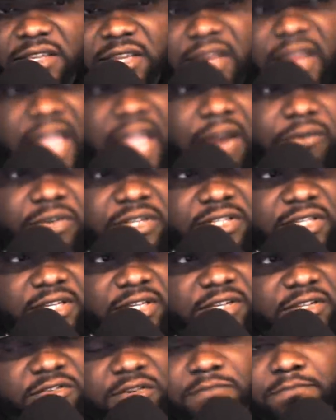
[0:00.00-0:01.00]

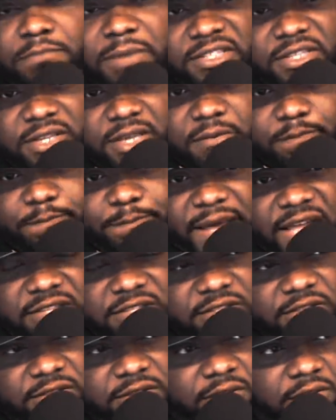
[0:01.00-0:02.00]
heritage and Mexican
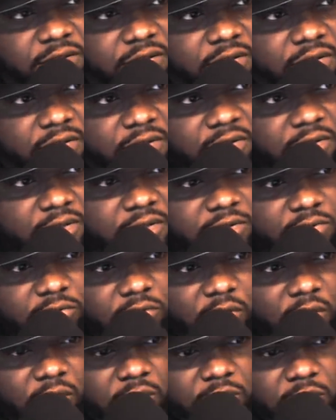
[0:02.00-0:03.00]
boxing, you
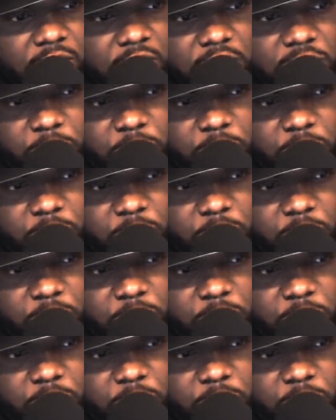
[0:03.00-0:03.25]
know, because we're